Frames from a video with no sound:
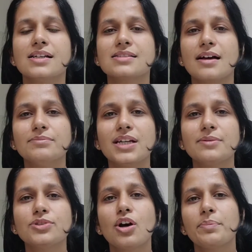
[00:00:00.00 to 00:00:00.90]

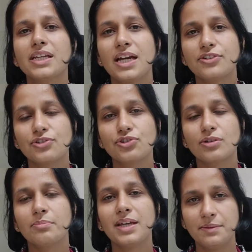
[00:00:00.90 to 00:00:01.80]
Sometimes your
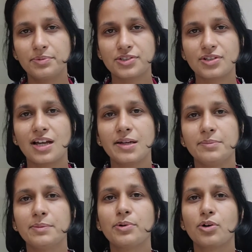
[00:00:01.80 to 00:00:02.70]
pediatrician may
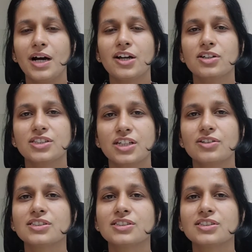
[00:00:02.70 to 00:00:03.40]
prescribe a probiotic